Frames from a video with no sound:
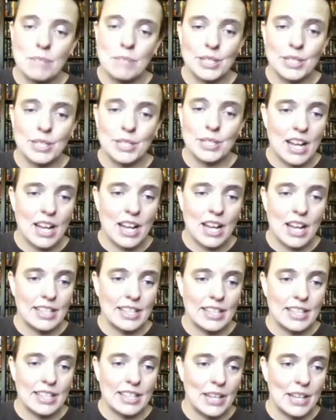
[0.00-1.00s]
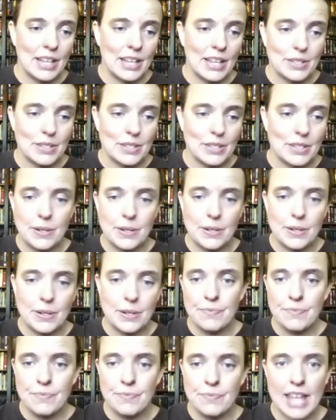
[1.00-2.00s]
builds on the other.
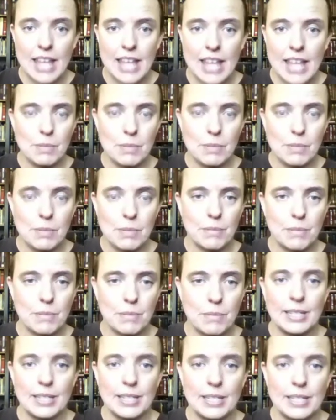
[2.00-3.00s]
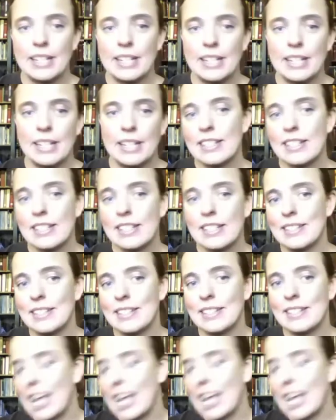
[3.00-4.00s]
So that'll be good. But this
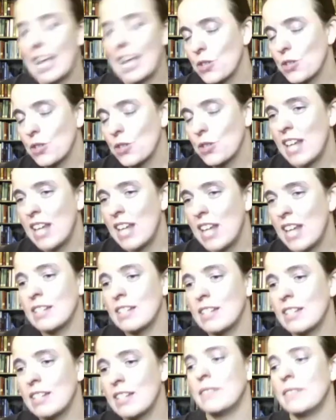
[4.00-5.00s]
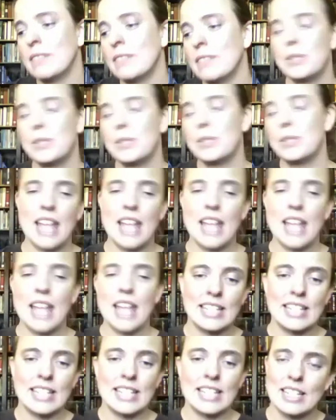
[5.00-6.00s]
is extra credit, due
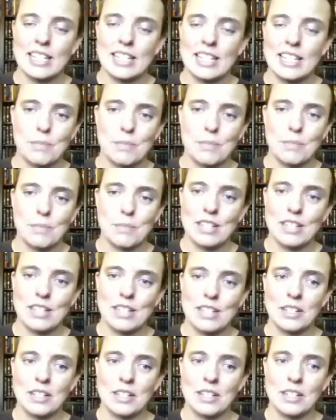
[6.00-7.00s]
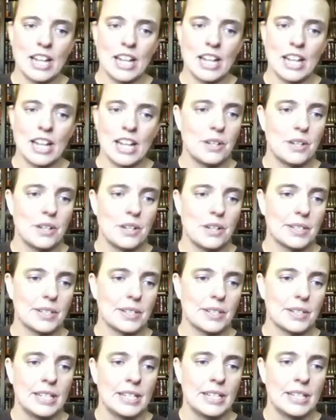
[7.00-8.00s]
dates, the end of the semester, check it
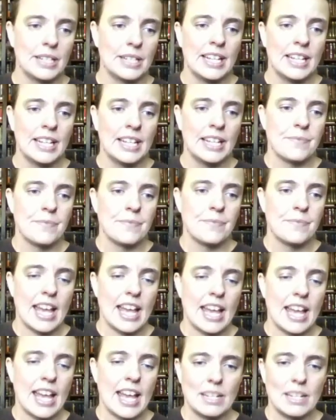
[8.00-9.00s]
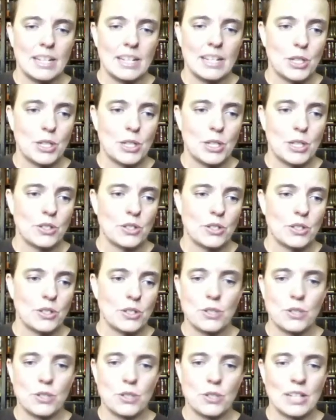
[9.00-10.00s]
over. But don't
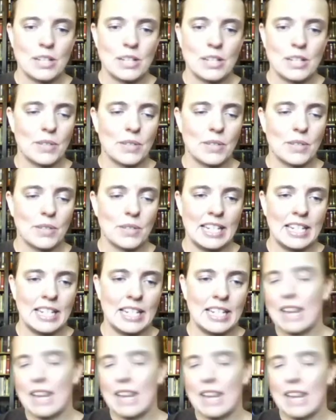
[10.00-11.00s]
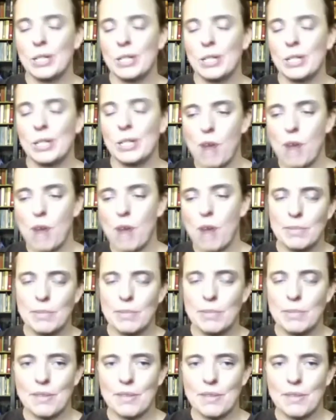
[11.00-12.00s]
stress over getting every single problem
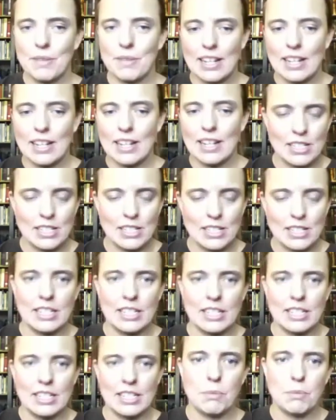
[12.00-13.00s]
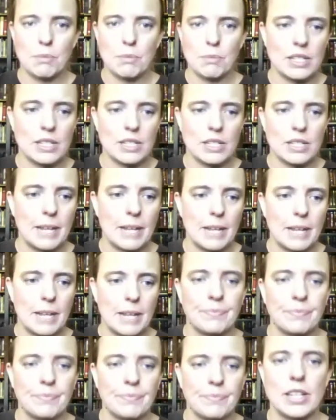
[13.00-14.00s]
in there right, because it's a bonus thing.
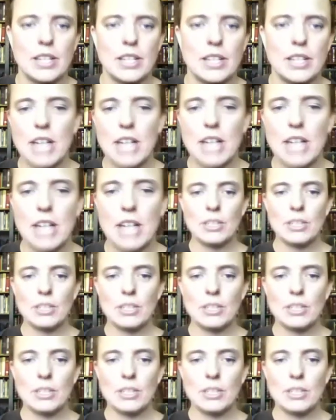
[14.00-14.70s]
So chapter